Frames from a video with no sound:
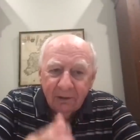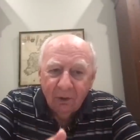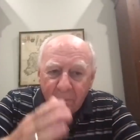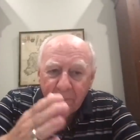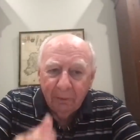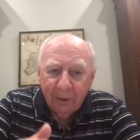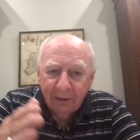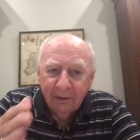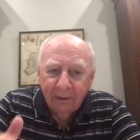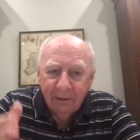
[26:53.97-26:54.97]
complement to
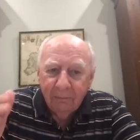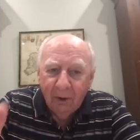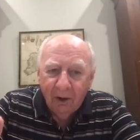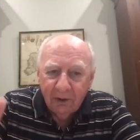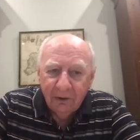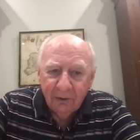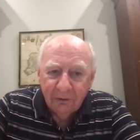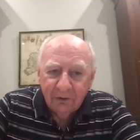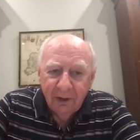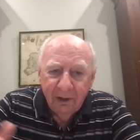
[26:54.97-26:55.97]
get to, to, get to
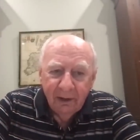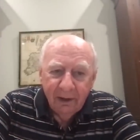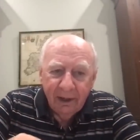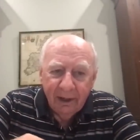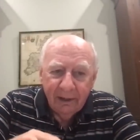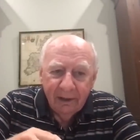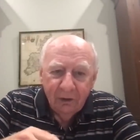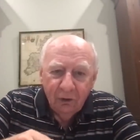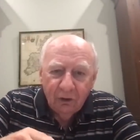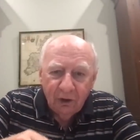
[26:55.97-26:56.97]
molecules, and
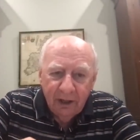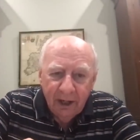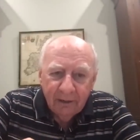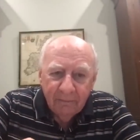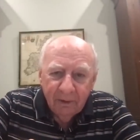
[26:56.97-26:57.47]
you can get.